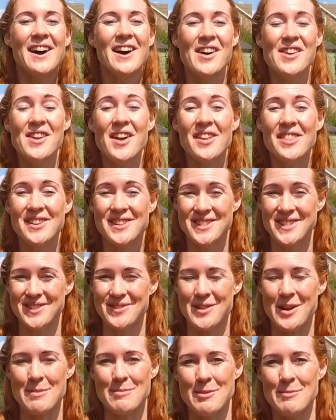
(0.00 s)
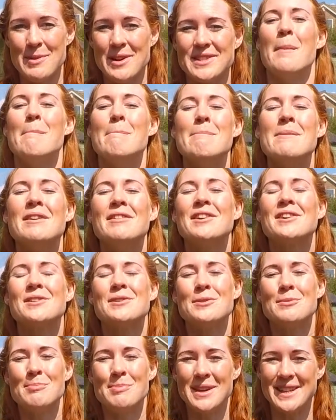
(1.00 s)
Another described them as
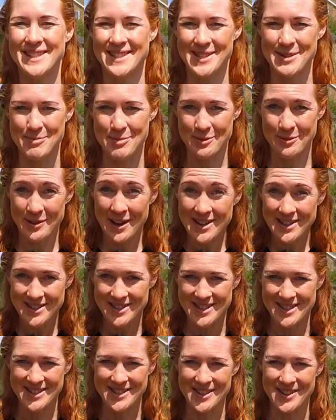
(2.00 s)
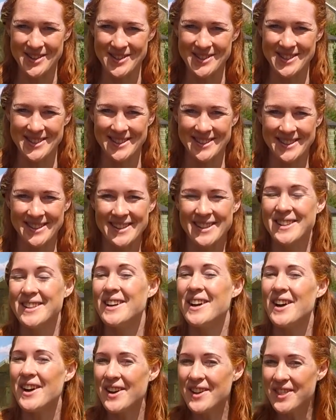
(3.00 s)
miracle blister prevention socks.
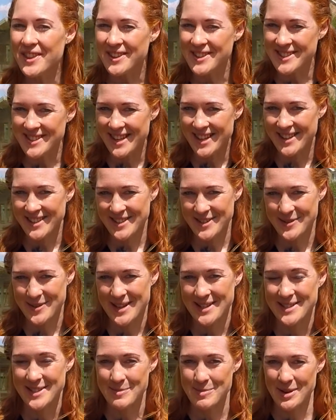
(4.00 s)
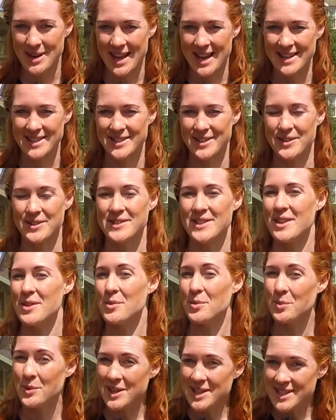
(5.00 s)
Others like to wear double layer socks in the
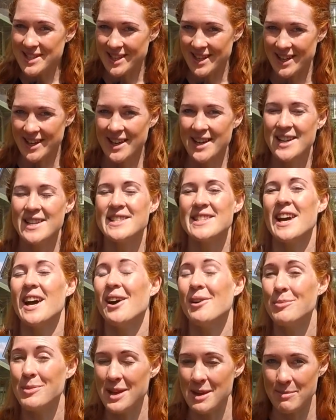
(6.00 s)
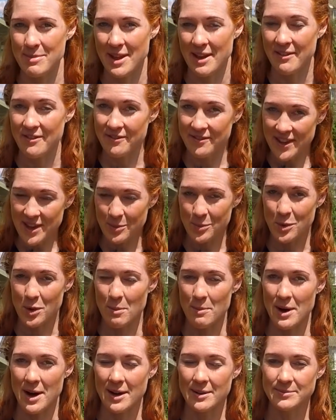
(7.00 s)
winter to help keep their feet
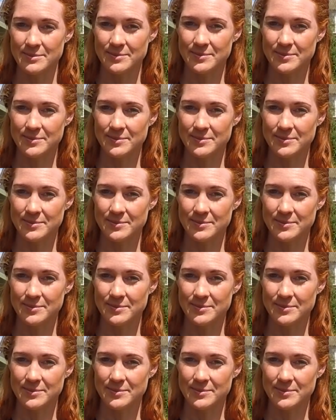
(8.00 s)
warmer.